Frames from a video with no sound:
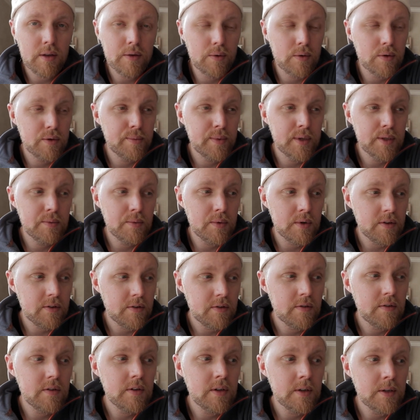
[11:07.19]
Doorman
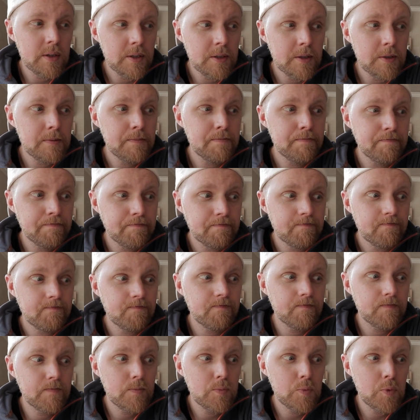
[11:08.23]
was
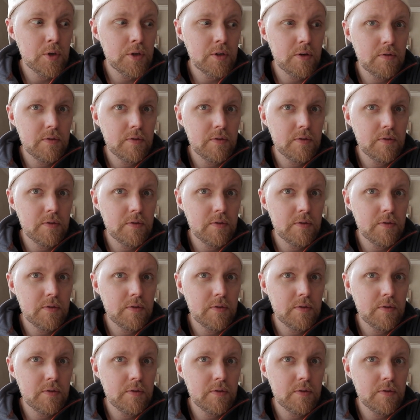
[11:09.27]
one